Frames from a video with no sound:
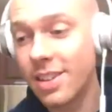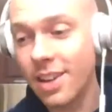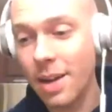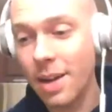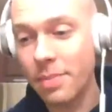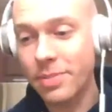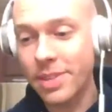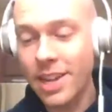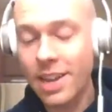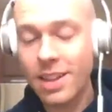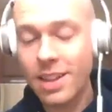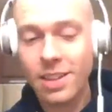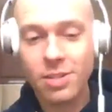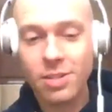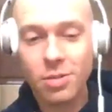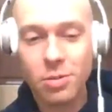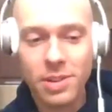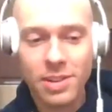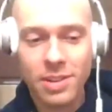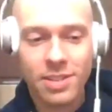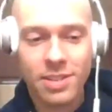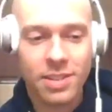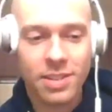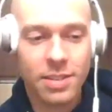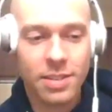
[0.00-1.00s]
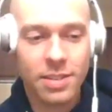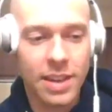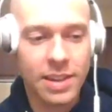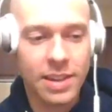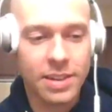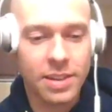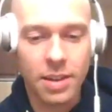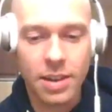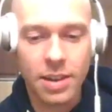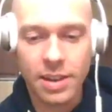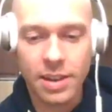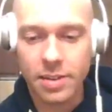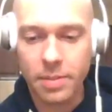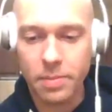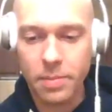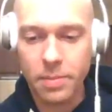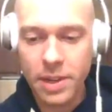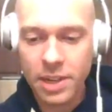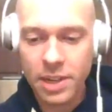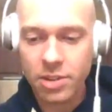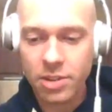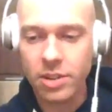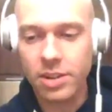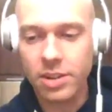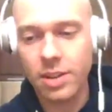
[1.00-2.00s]
I'm telling you, it's a
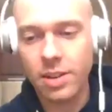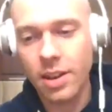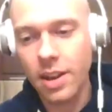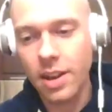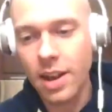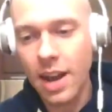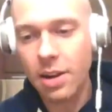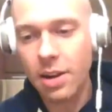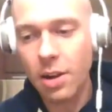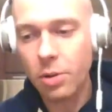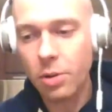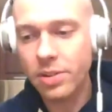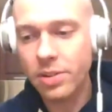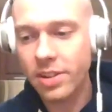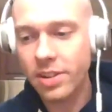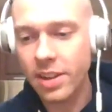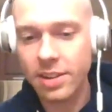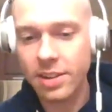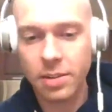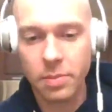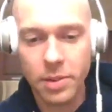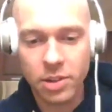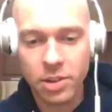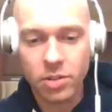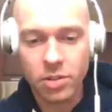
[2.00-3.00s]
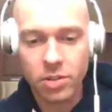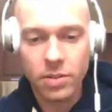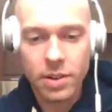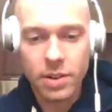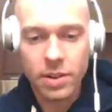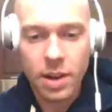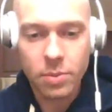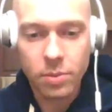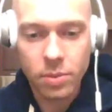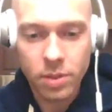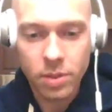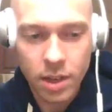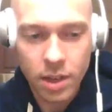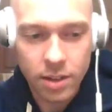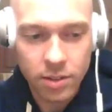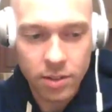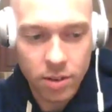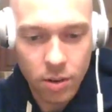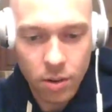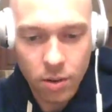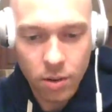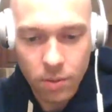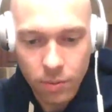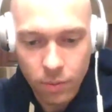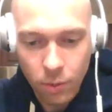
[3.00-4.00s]
mixture. I always say it's a mixture of a couple things.
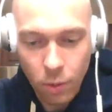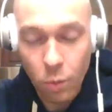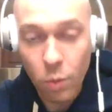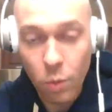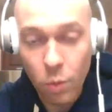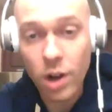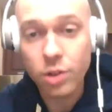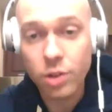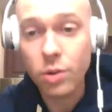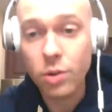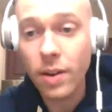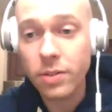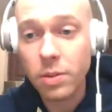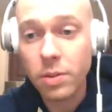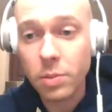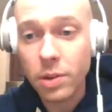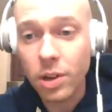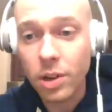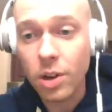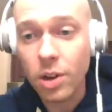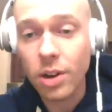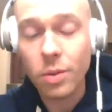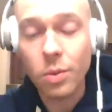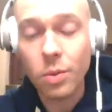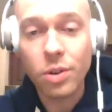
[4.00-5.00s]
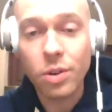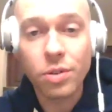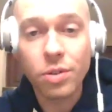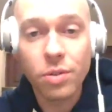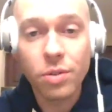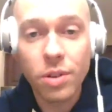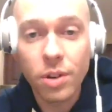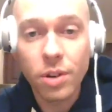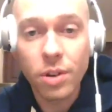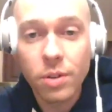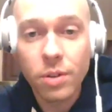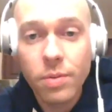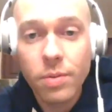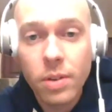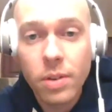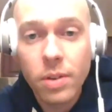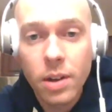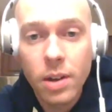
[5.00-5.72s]
So for one, you have to be good at what you do.